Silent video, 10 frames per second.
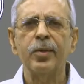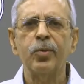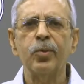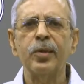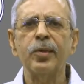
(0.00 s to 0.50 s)

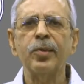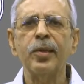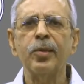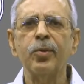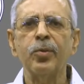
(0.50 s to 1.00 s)
To
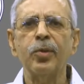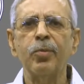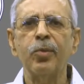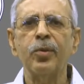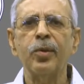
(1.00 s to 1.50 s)
understand the OSHA
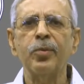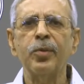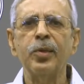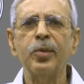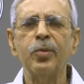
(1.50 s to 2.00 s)
model, we
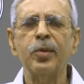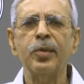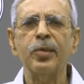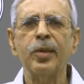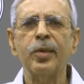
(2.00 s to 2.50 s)
need to
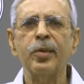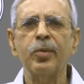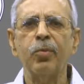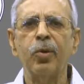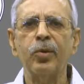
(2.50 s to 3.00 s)
understand the
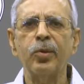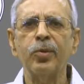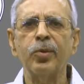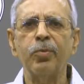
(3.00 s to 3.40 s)
models of